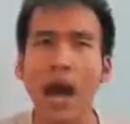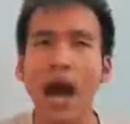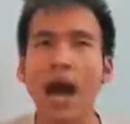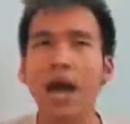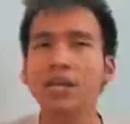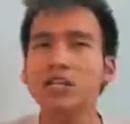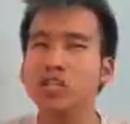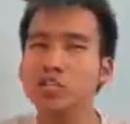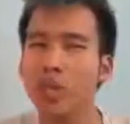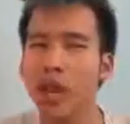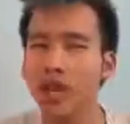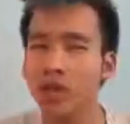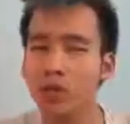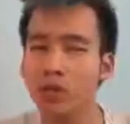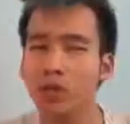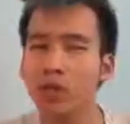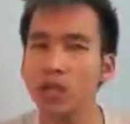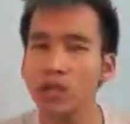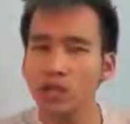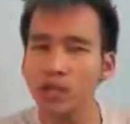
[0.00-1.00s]
I
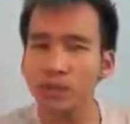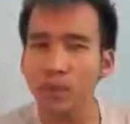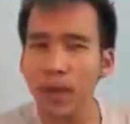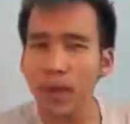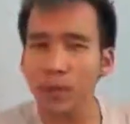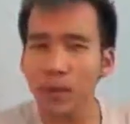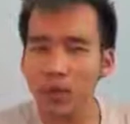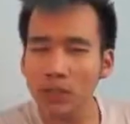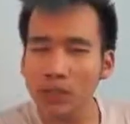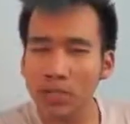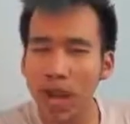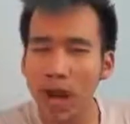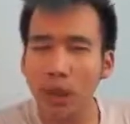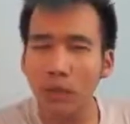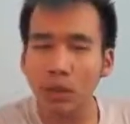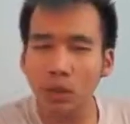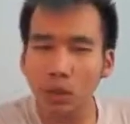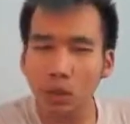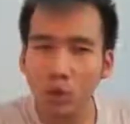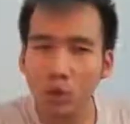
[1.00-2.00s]
generally spend more
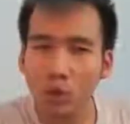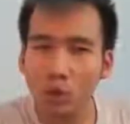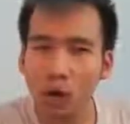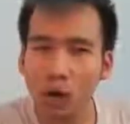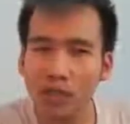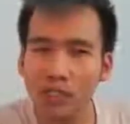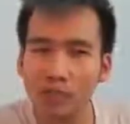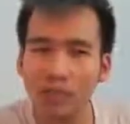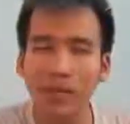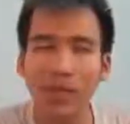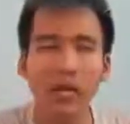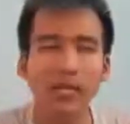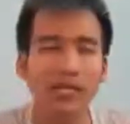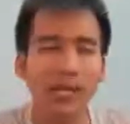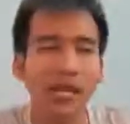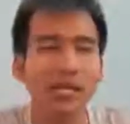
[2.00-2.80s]
time on the group project because